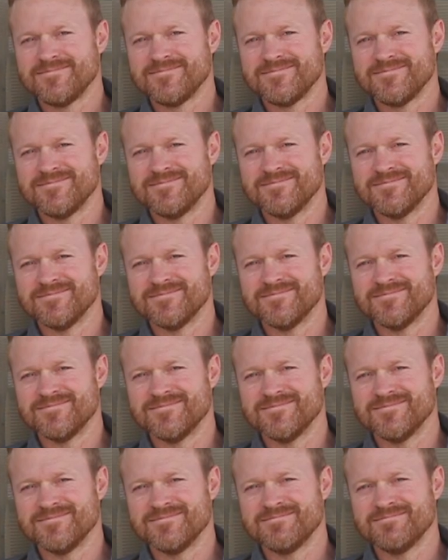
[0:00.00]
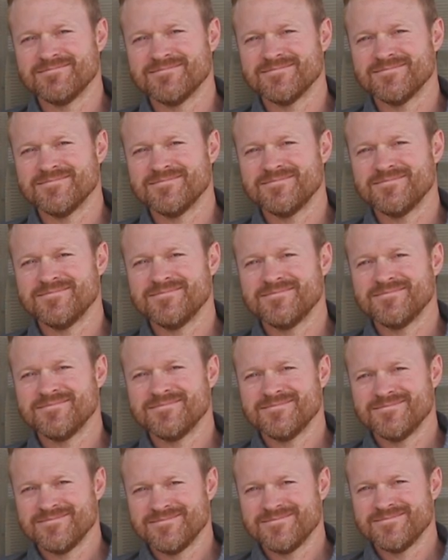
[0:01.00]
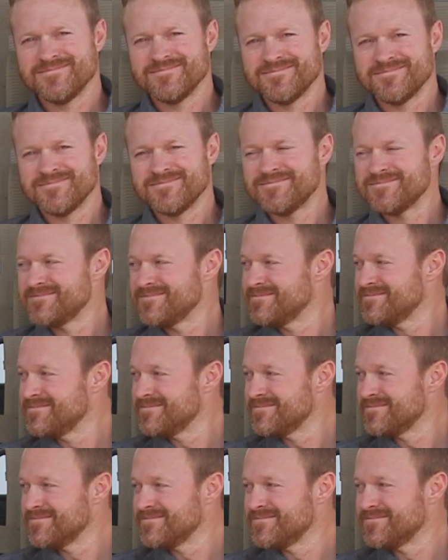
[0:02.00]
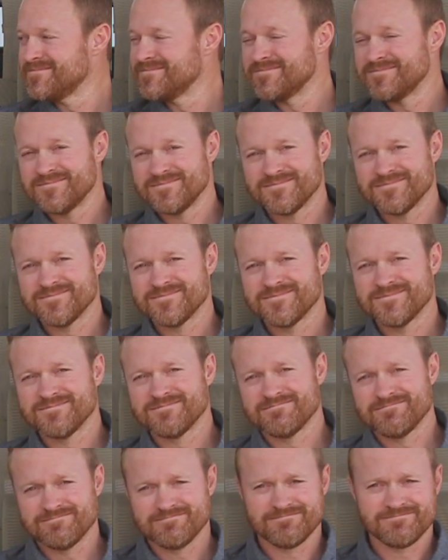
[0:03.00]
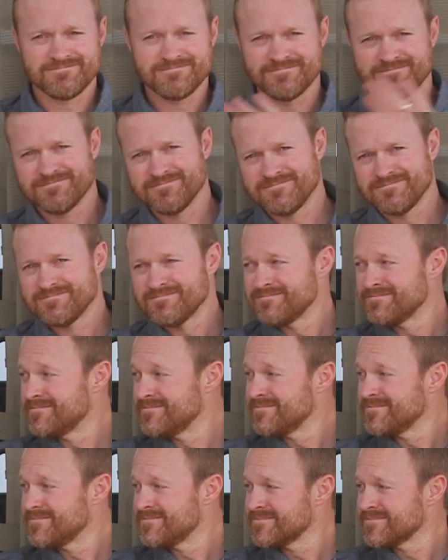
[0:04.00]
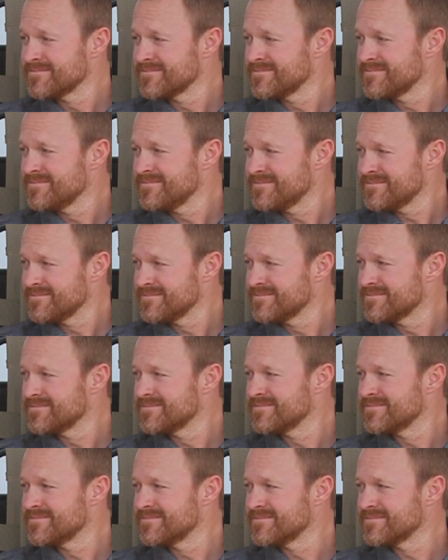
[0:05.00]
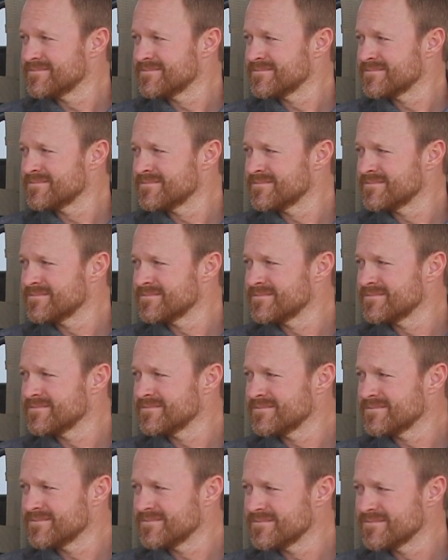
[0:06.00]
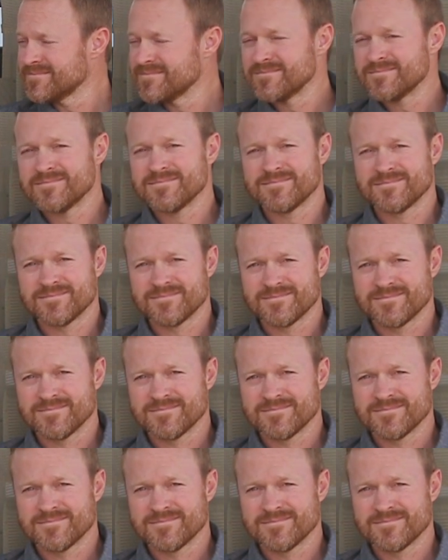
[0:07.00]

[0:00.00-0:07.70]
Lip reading: [no speech]